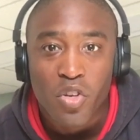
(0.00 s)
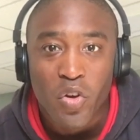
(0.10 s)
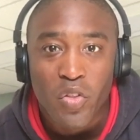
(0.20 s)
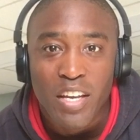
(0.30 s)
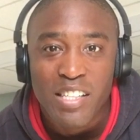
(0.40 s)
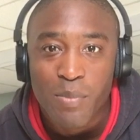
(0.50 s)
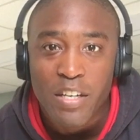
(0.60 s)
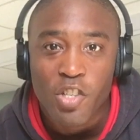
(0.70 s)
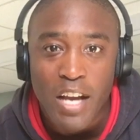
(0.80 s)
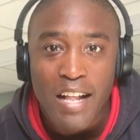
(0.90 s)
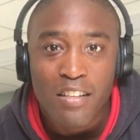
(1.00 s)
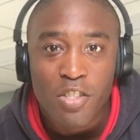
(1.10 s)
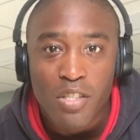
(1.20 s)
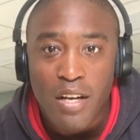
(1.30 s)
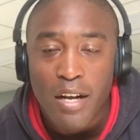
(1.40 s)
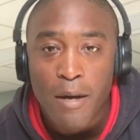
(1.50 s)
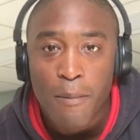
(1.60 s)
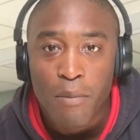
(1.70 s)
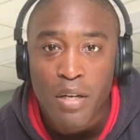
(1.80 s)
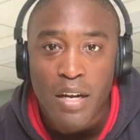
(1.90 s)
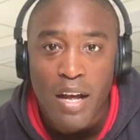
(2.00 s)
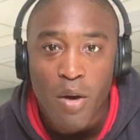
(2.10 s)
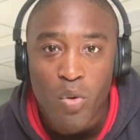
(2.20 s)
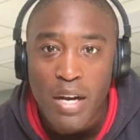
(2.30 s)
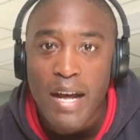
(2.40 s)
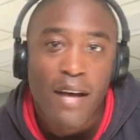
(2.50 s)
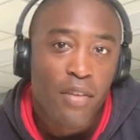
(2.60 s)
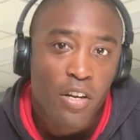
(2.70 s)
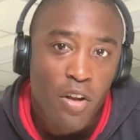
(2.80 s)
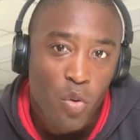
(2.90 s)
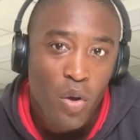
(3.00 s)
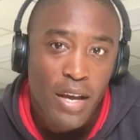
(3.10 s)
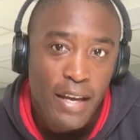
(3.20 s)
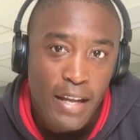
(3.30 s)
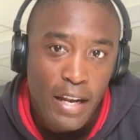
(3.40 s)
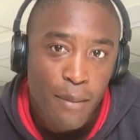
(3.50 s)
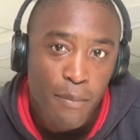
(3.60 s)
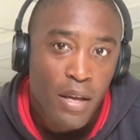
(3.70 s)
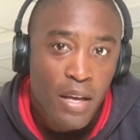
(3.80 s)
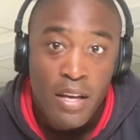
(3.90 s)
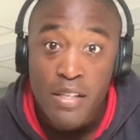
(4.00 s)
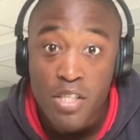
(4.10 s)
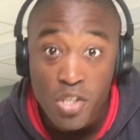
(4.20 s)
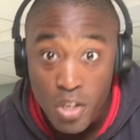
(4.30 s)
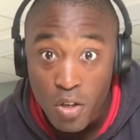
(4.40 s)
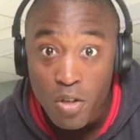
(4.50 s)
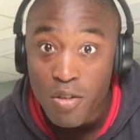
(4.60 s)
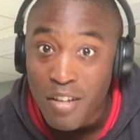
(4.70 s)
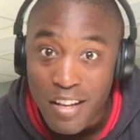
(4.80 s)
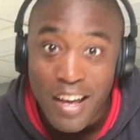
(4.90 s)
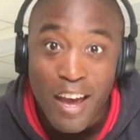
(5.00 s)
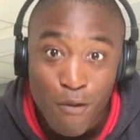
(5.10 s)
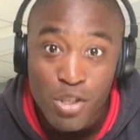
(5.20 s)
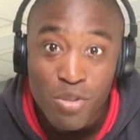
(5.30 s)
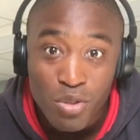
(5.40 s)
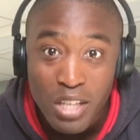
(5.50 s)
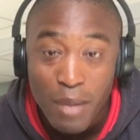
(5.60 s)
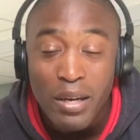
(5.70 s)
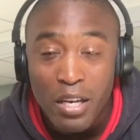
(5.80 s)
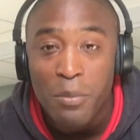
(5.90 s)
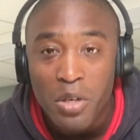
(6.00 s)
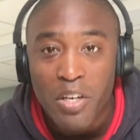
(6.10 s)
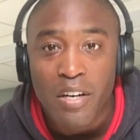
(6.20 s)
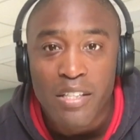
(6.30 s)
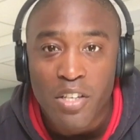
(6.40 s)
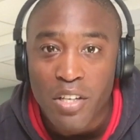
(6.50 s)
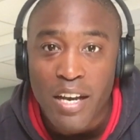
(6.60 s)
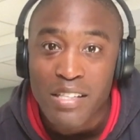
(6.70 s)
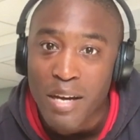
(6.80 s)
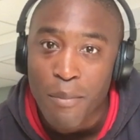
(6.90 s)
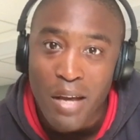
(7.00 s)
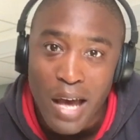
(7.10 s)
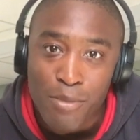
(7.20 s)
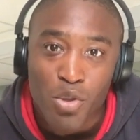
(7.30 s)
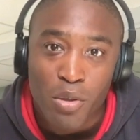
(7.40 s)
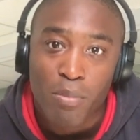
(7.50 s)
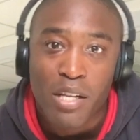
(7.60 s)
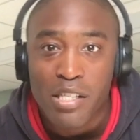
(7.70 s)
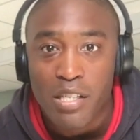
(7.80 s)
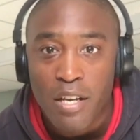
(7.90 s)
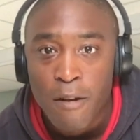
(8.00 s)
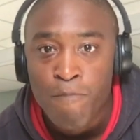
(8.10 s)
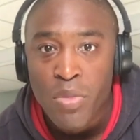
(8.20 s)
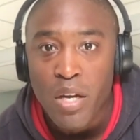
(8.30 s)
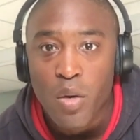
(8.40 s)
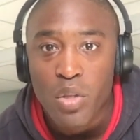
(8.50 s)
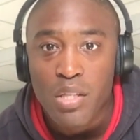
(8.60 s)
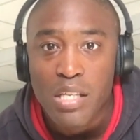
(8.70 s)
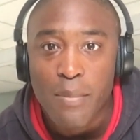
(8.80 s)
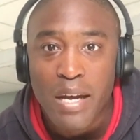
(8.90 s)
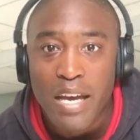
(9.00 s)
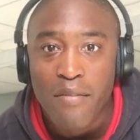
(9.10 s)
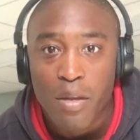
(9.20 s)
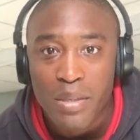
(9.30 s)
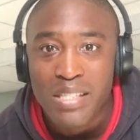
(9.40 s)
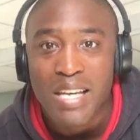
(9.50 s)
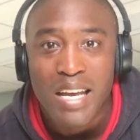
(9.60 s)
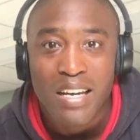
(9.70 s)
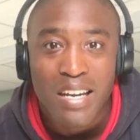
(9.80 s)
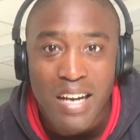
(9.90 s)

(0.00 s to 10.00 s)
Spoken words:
So it's been a challenge, but I would not have it any other way. And I'm still, every single time I come on here, I tell you guys, I'm absolutely blessed with the team I have, and I'm excited.